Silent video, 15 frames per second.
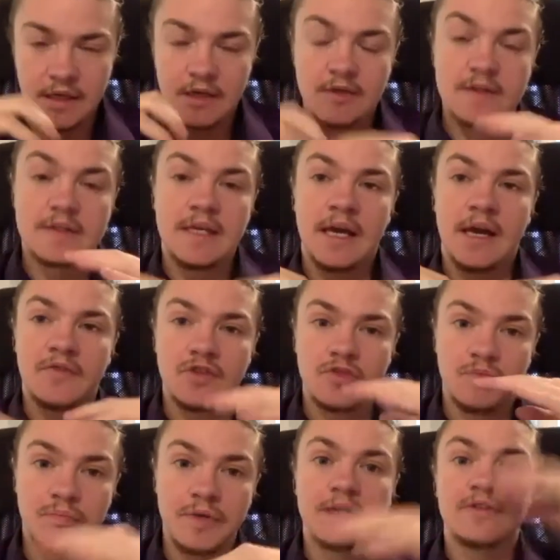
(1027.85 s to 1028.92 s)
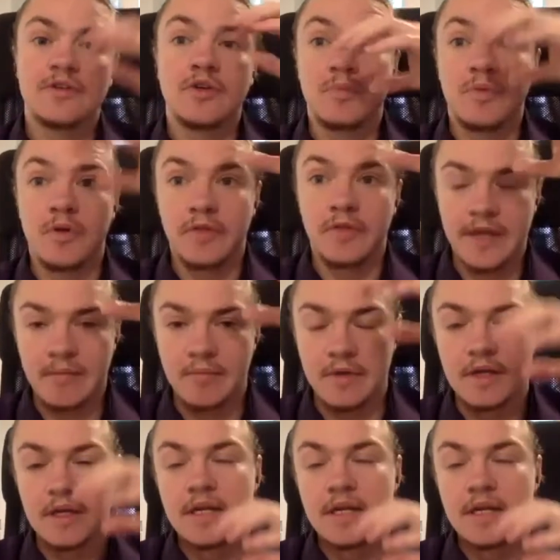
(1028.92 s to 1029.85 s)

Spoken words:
because they have to build upon them.